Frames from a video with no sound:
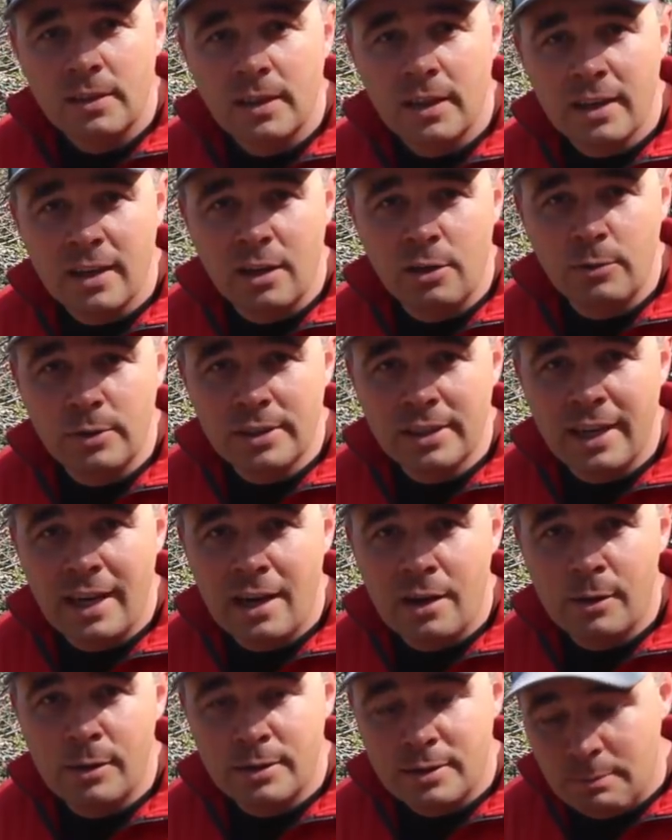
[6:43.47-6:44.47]
A goat with
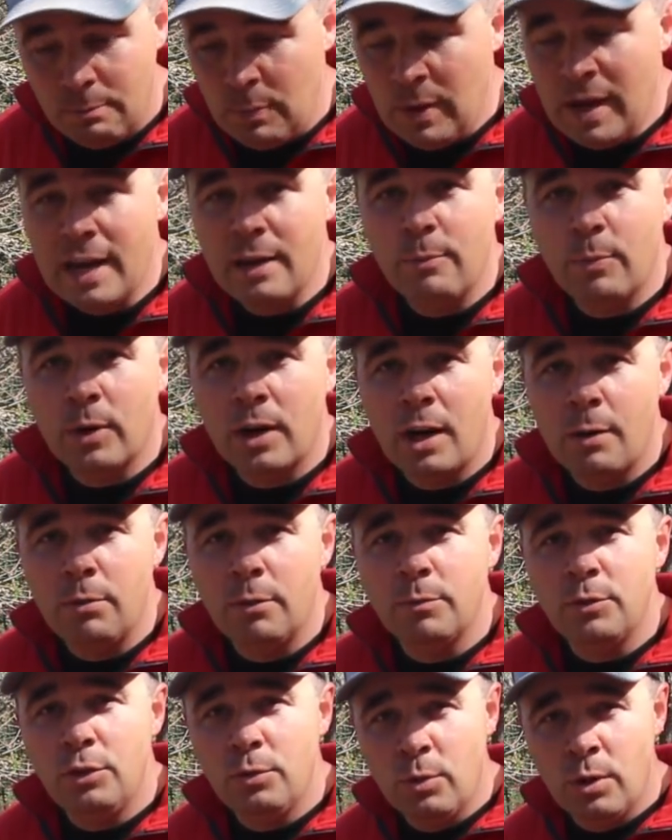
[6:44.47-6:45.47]
scours, bad
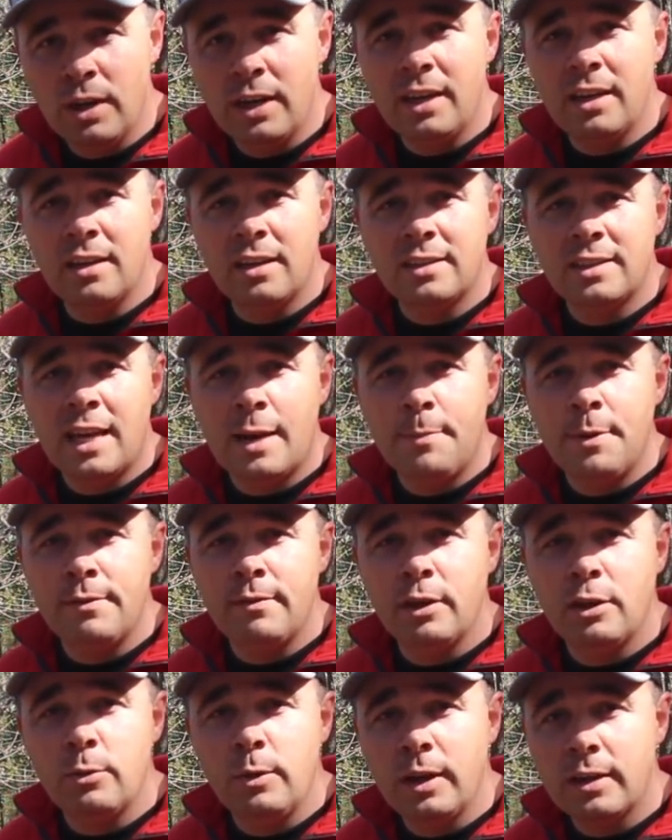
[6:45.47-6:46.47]
problem. You want to get on top
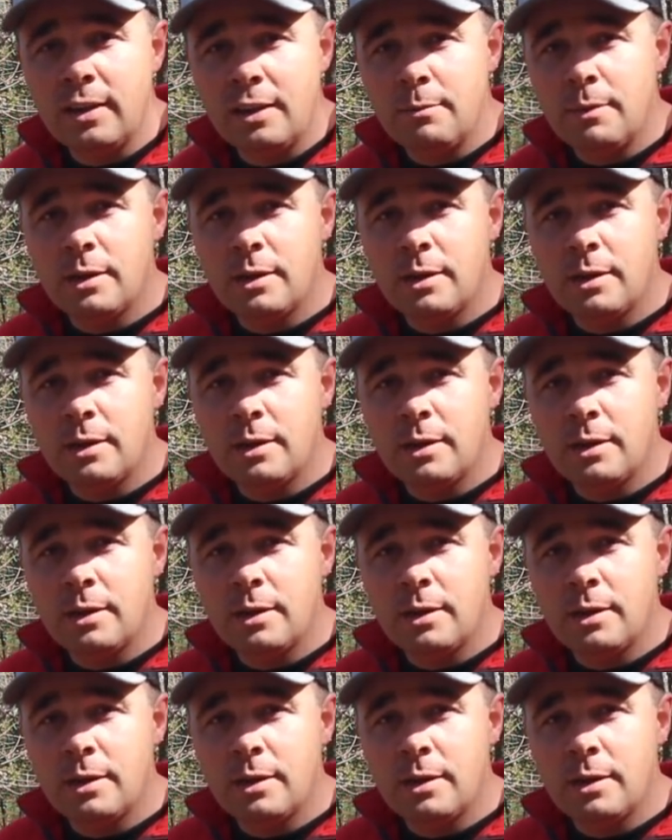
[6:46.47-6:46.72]
of it quickly.